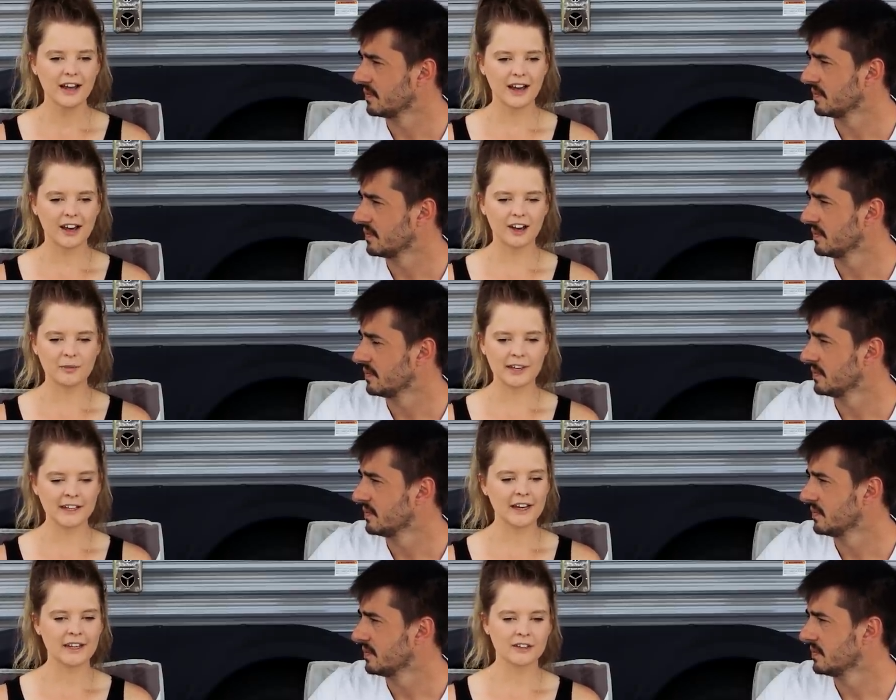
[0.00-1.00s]

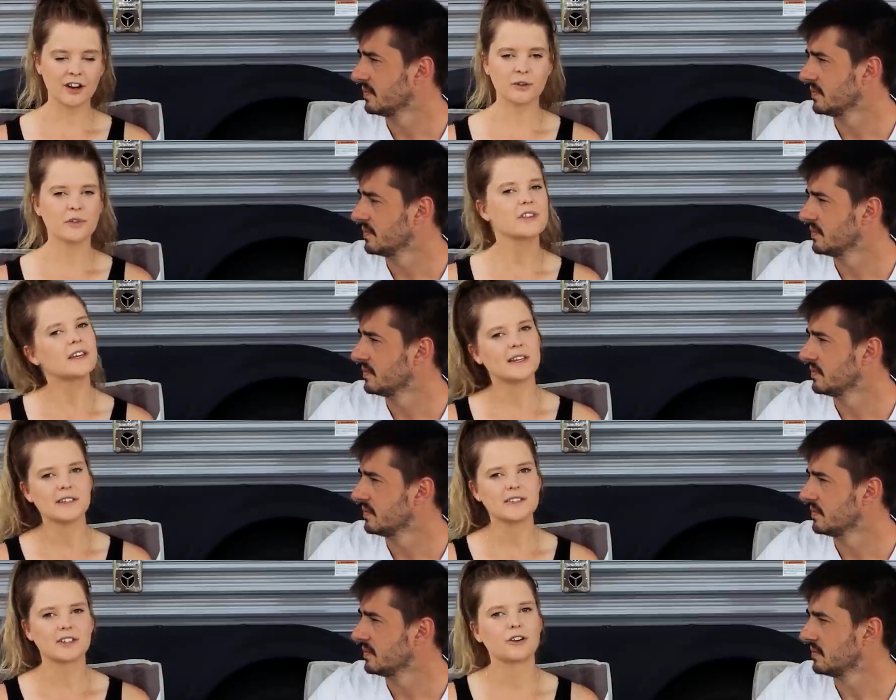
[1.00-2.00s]
Speaker 1: And I had gone with the
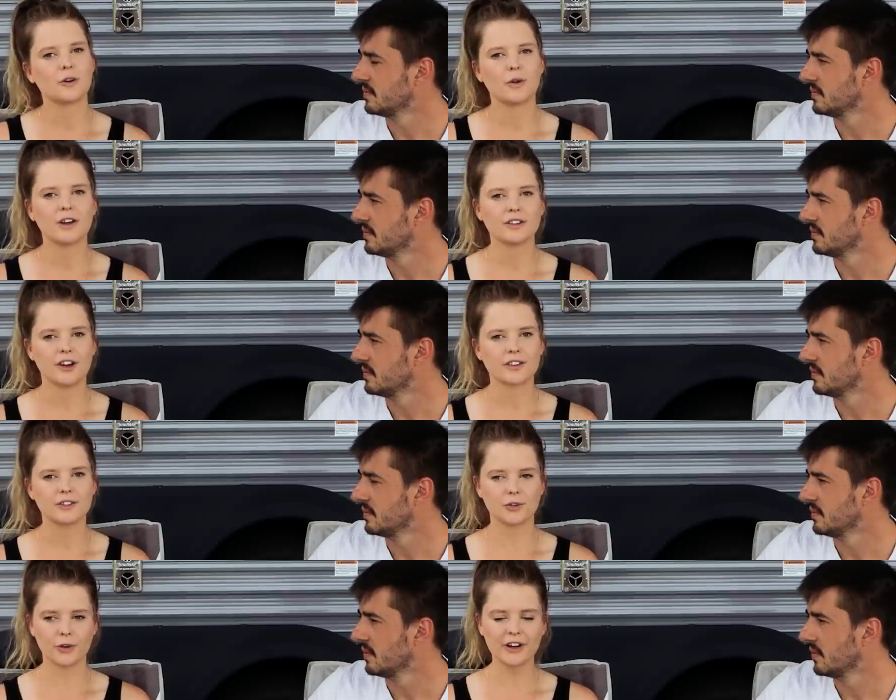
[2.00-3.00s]
keys to go unlock
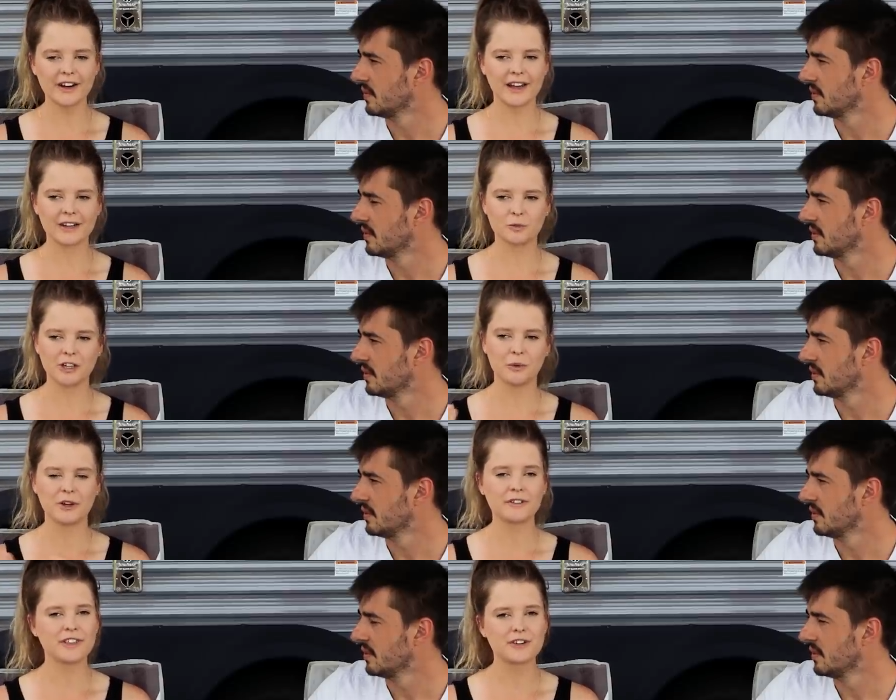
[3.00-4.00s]
the door. And when I
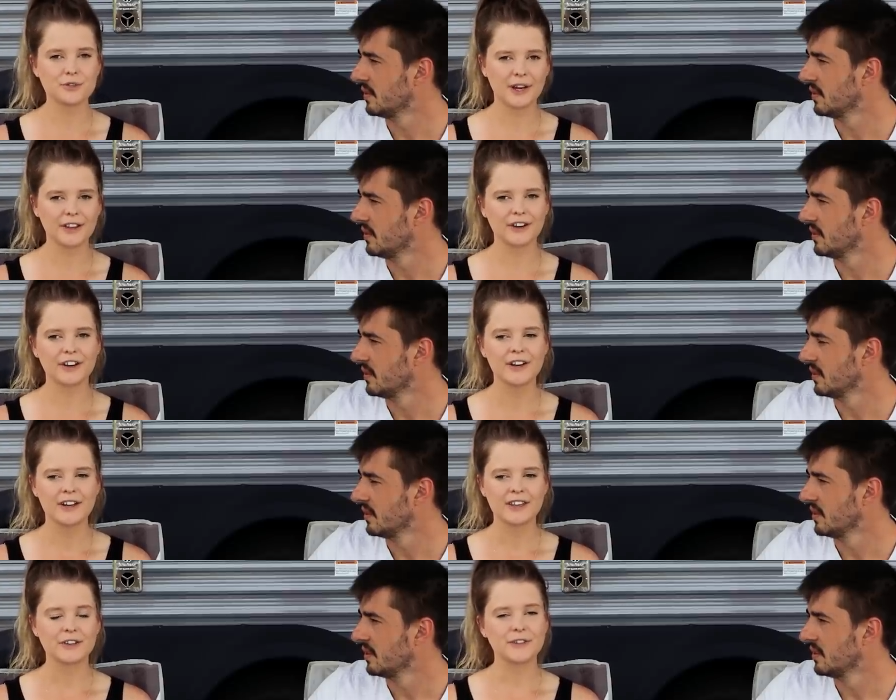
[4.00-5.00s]
went around the trailer,
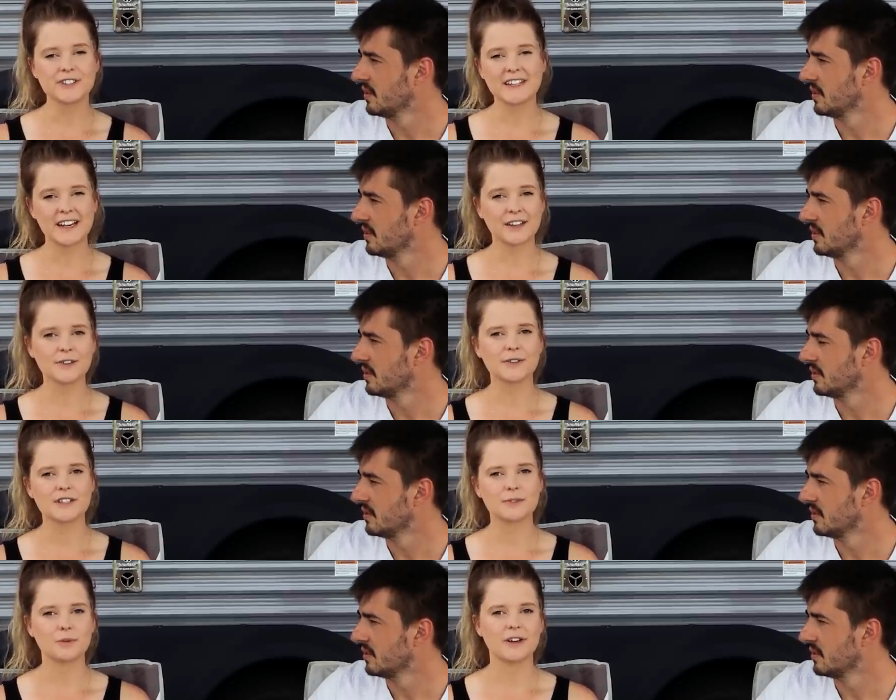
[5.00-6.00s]
the first thing I
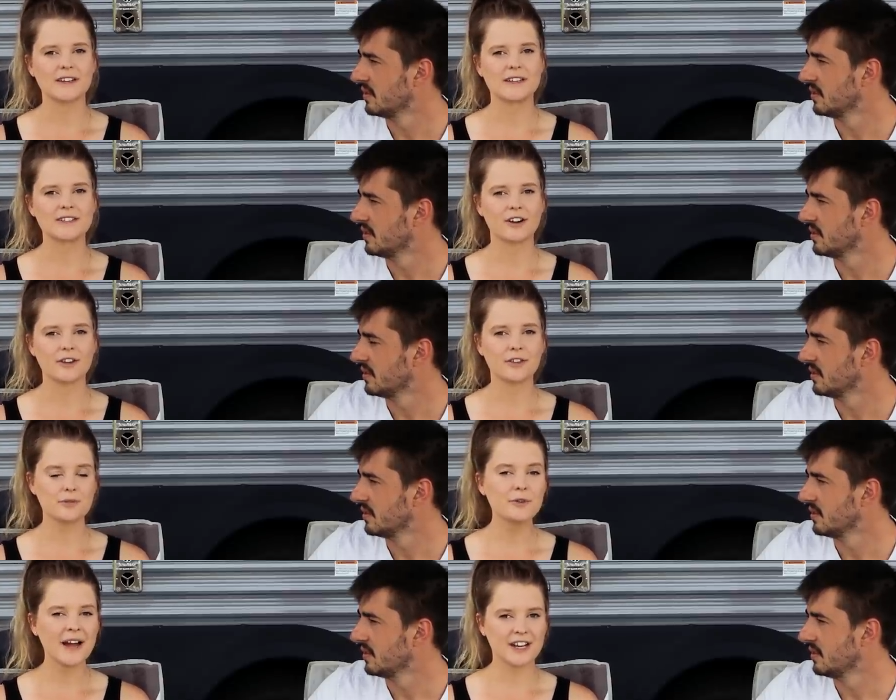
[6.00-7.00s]
noticed was our
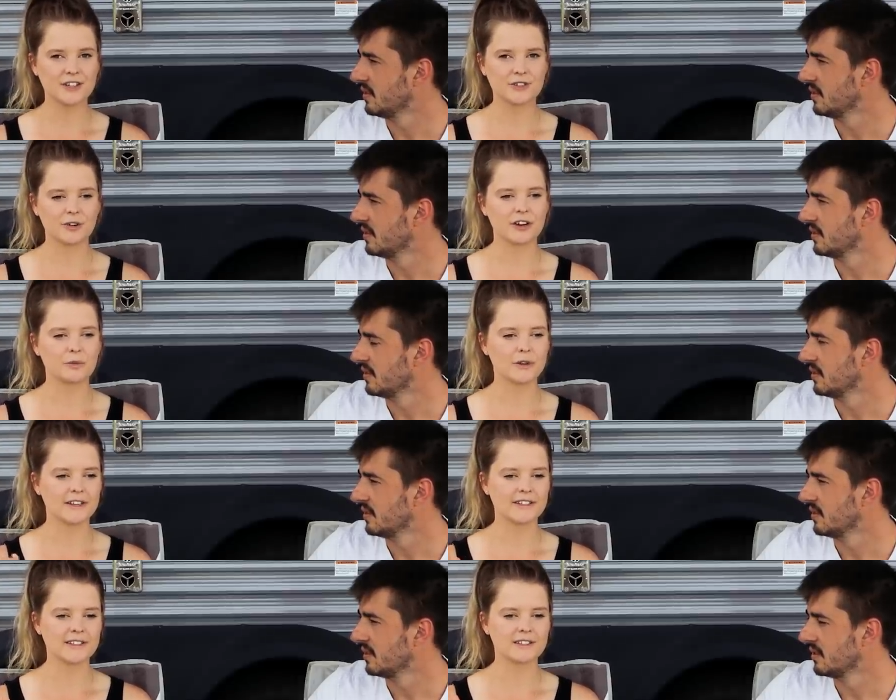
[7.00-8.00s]
through hatch door
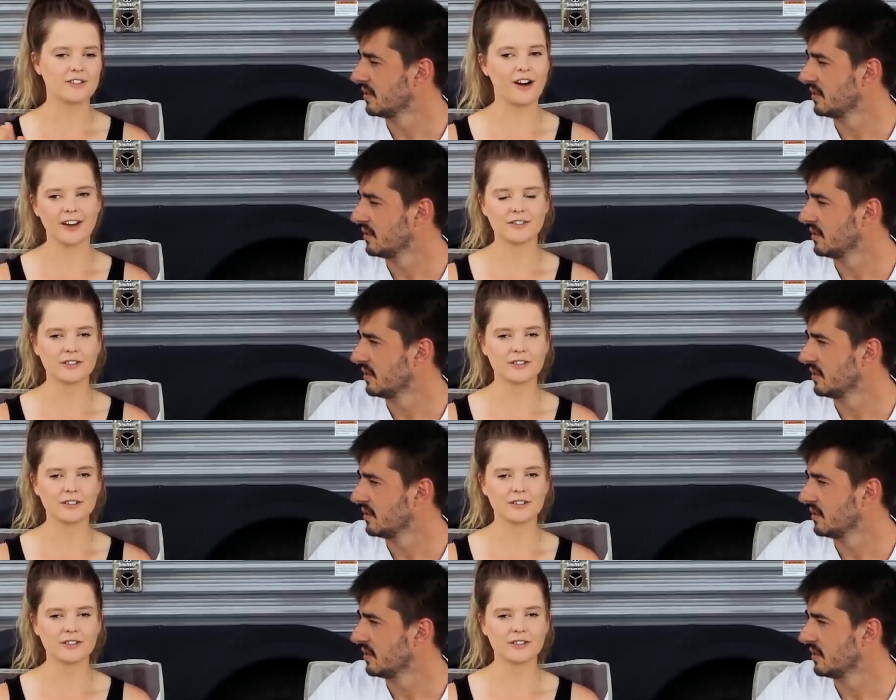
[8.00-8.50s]
was not